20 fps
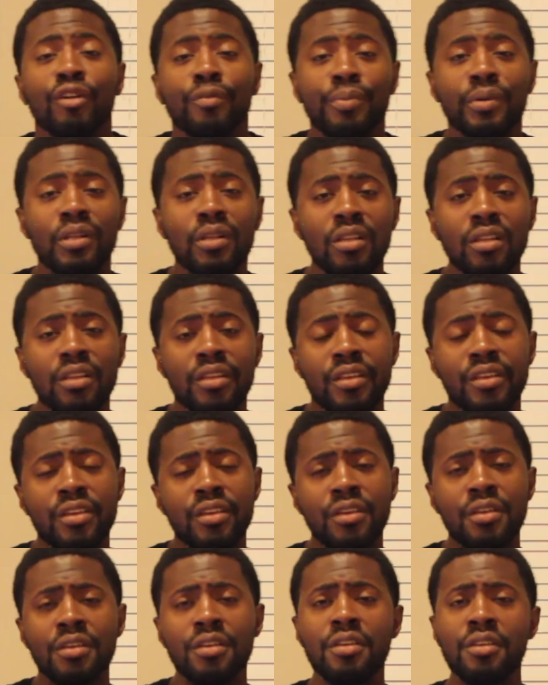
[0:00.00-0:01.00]

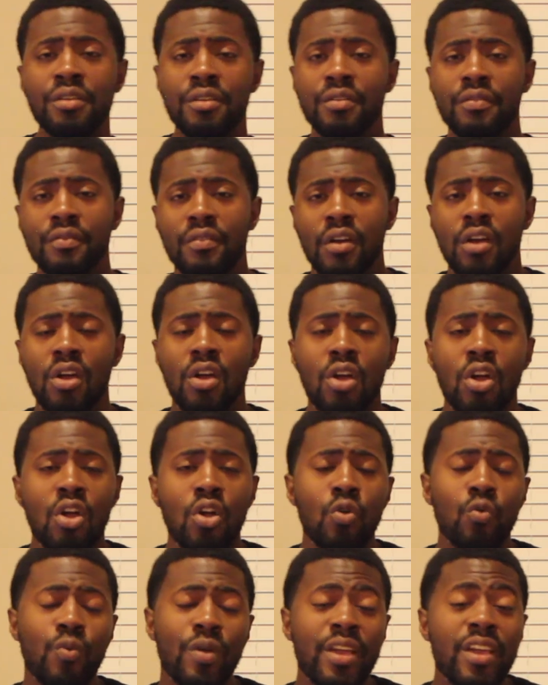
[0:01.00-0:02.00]
Believe
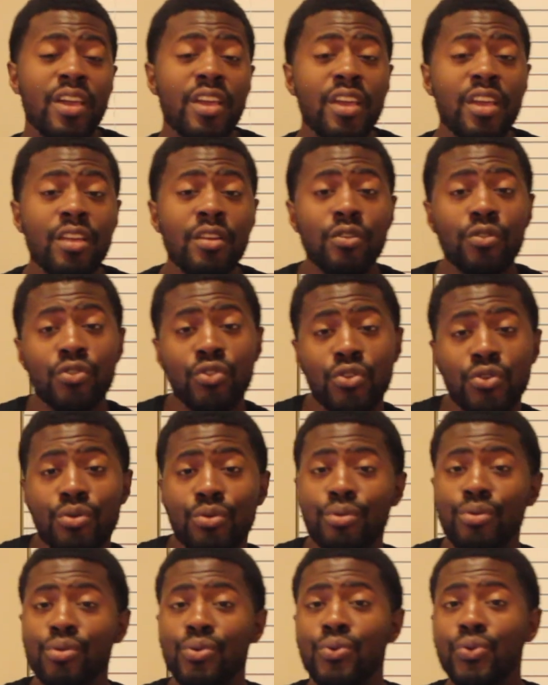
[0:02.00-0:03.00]
when
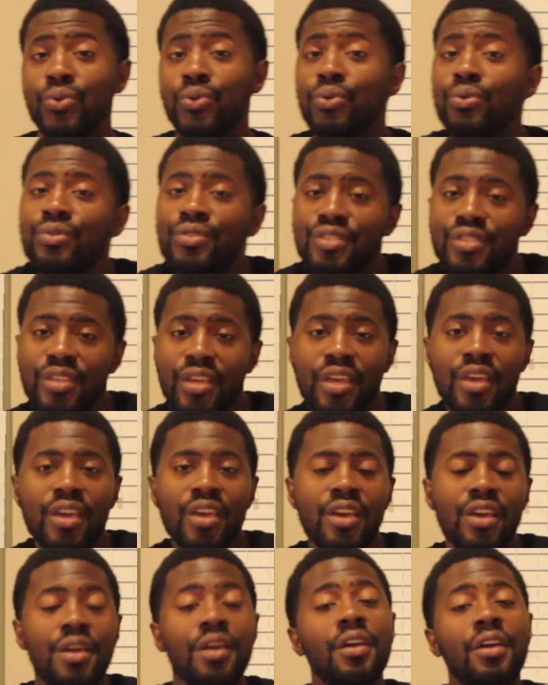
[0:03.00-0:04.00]
you
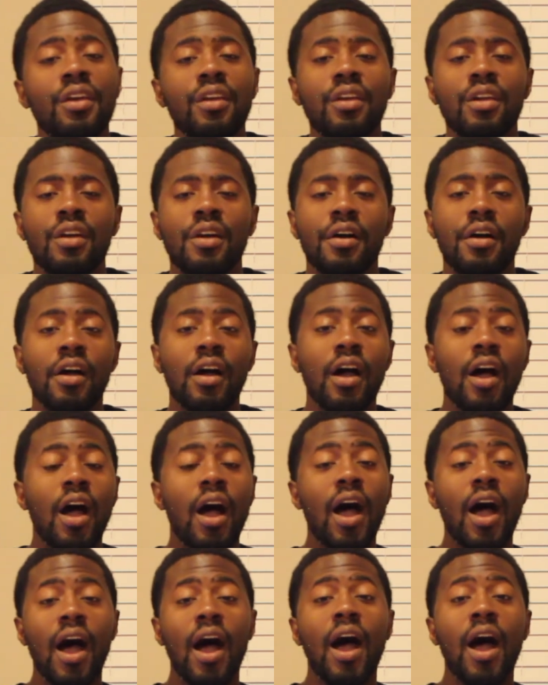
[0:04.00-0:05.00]
say
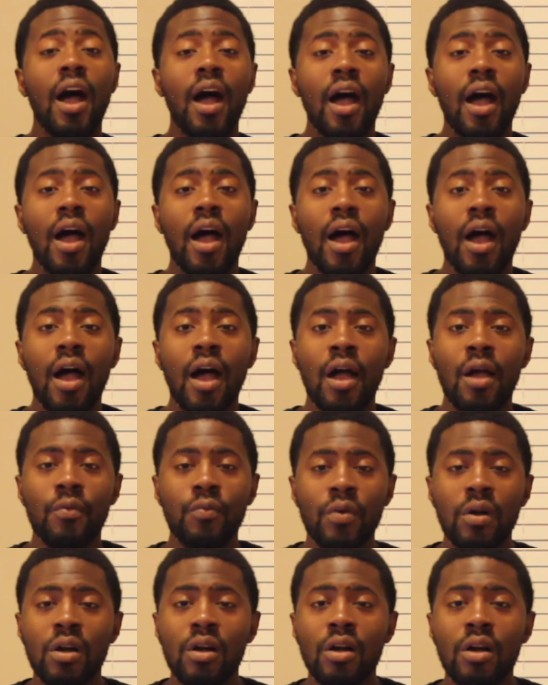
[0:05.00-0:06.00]
I
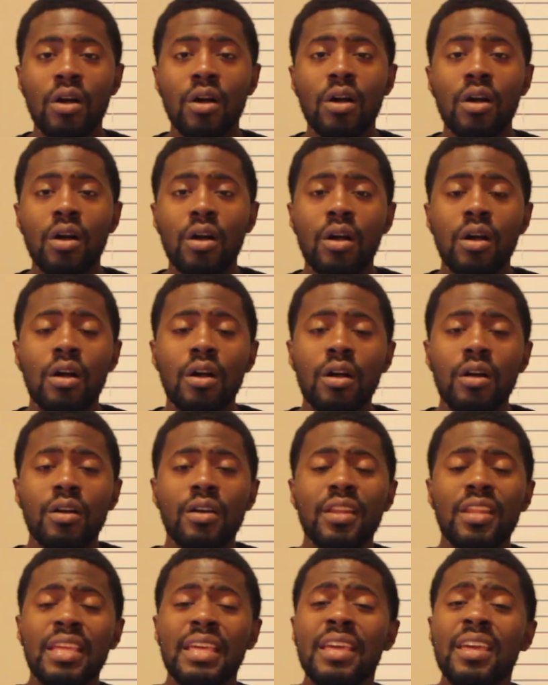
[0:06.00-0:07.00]

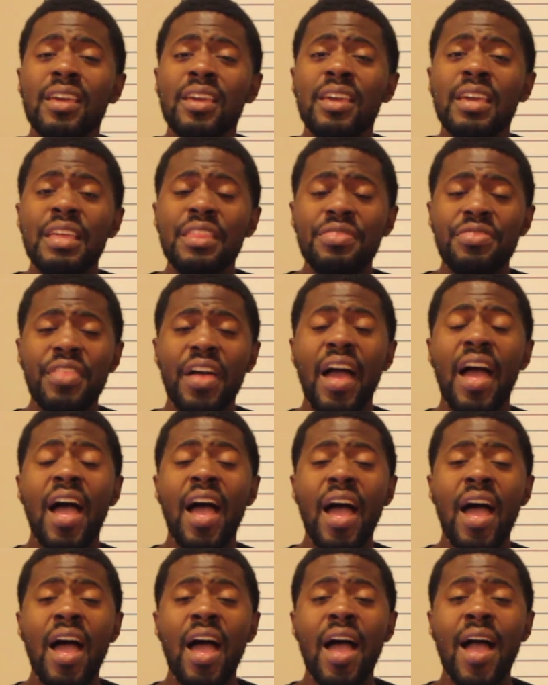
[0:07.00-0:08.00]
want it
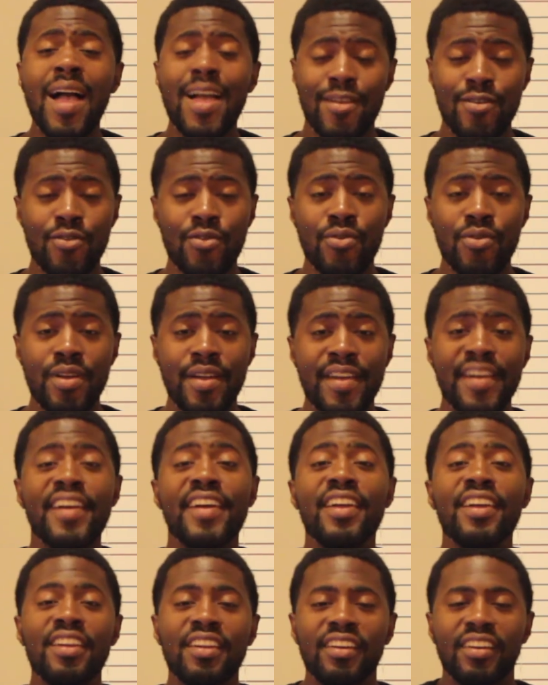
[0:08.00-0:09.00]
that
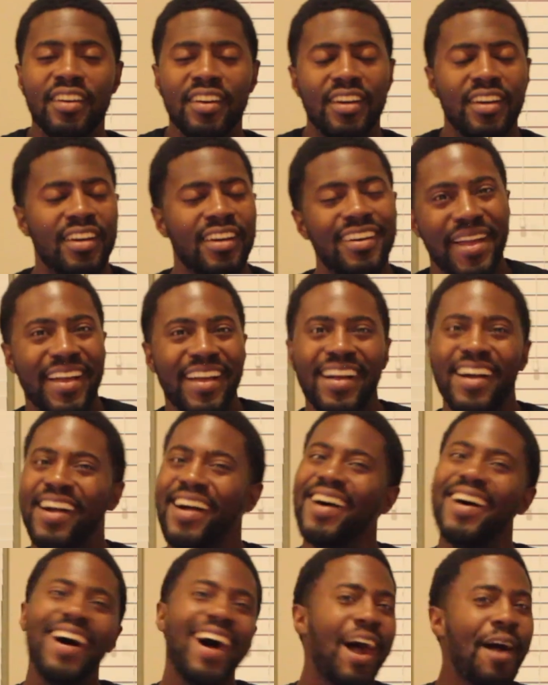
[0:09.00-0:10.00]
way.
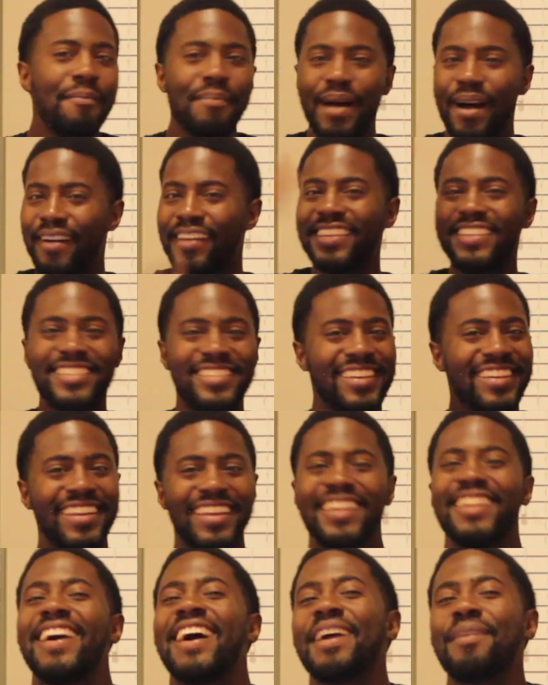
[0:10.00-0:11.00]
I'm out this
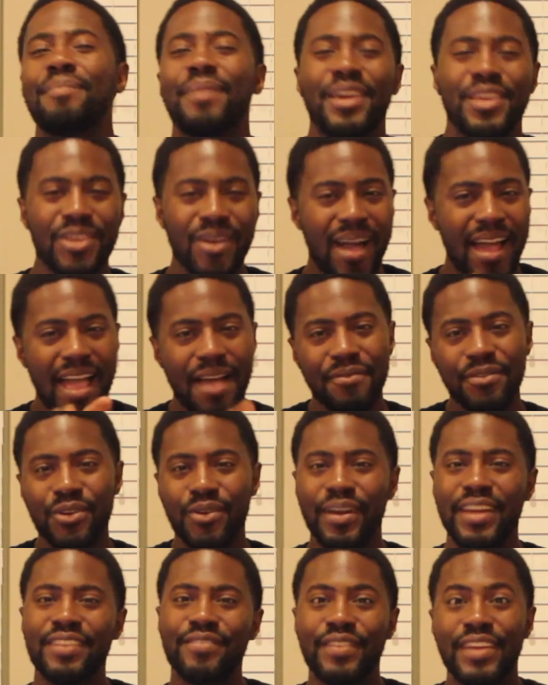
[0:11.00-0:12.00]
Sunday night, man. Y'all have a
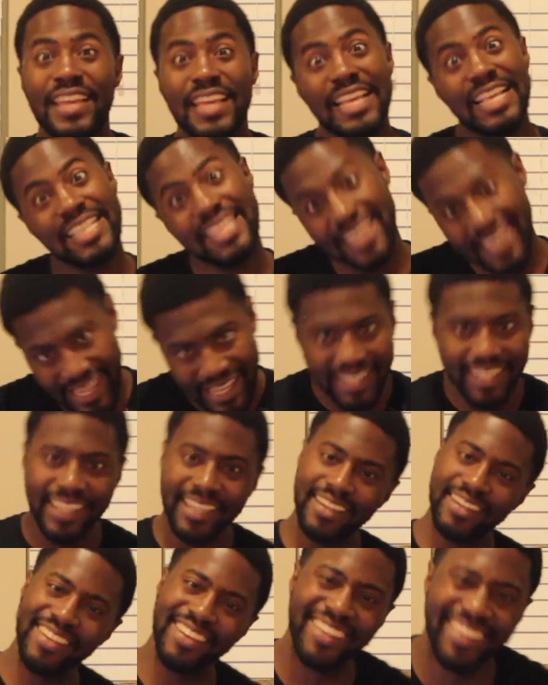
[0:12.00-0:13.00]
great week. Kill
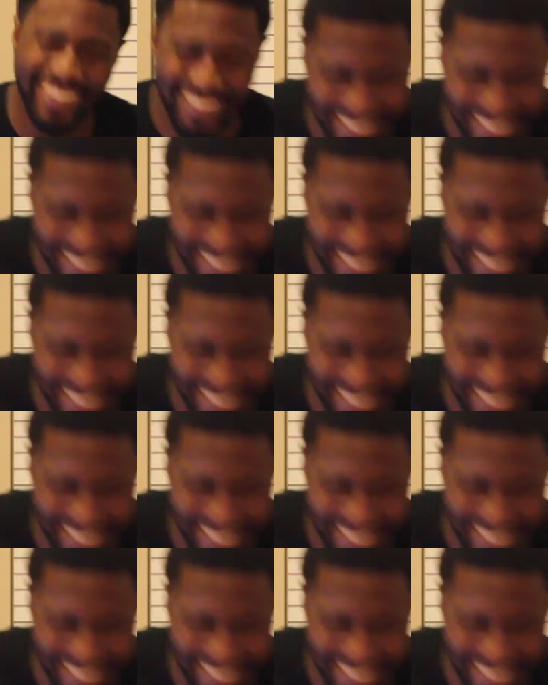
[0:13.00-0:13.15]
it.